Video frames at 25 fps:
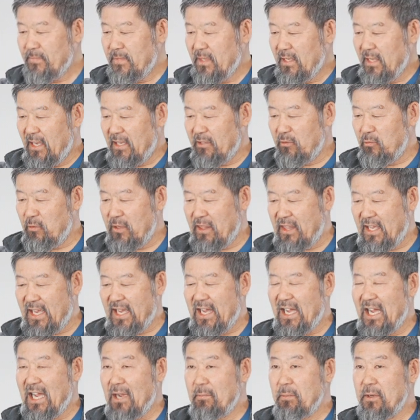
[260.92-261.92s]
And when that
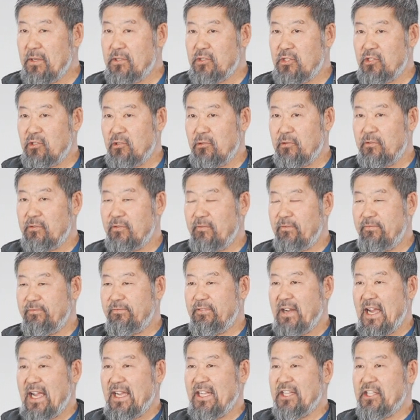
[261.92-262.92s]
happens, you
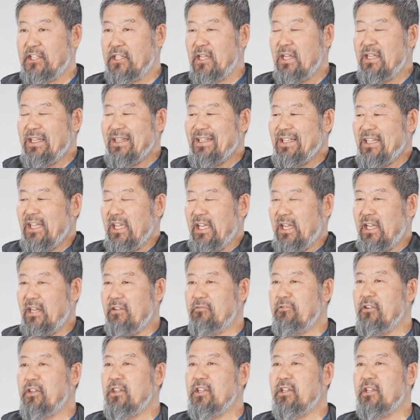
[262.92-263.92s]
find
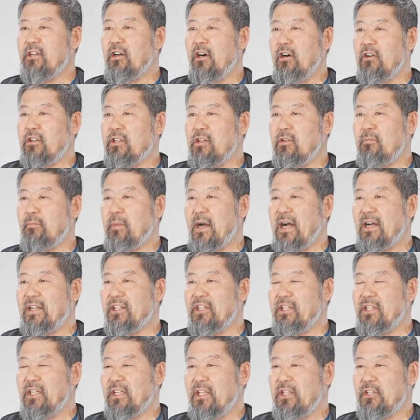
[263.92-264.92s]
everything on your
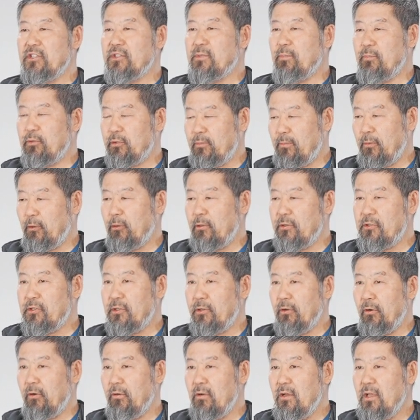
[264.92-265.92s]
body is
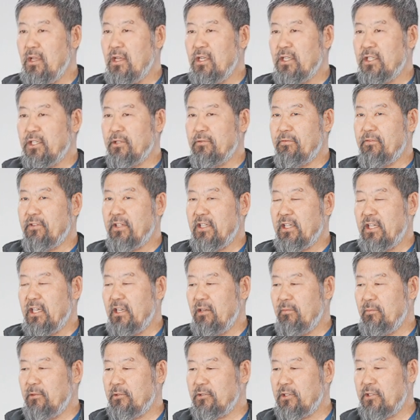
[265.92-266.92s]
proportional. If the
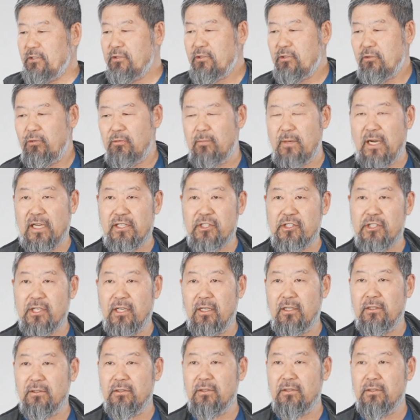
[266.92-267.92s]
elbow does too much,
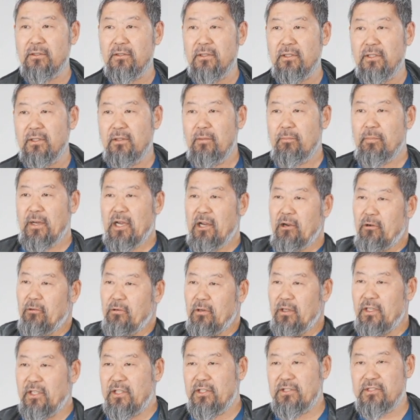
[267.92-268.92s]

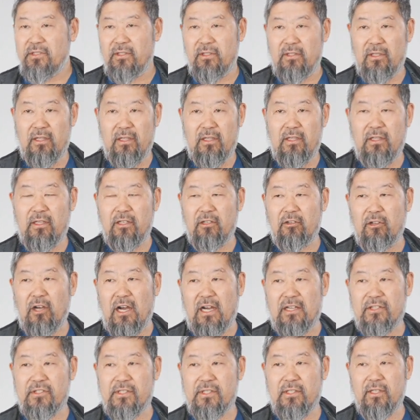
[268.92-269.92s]
power is
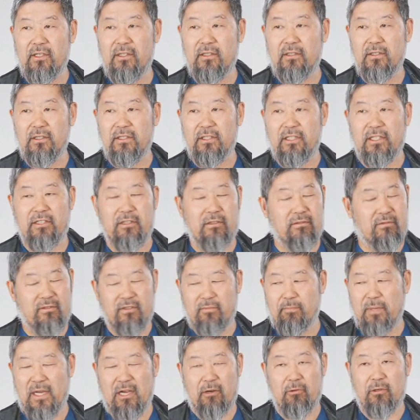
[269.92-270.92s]
lost. The
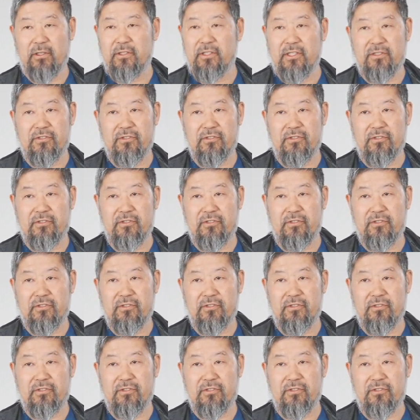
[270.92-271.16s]
power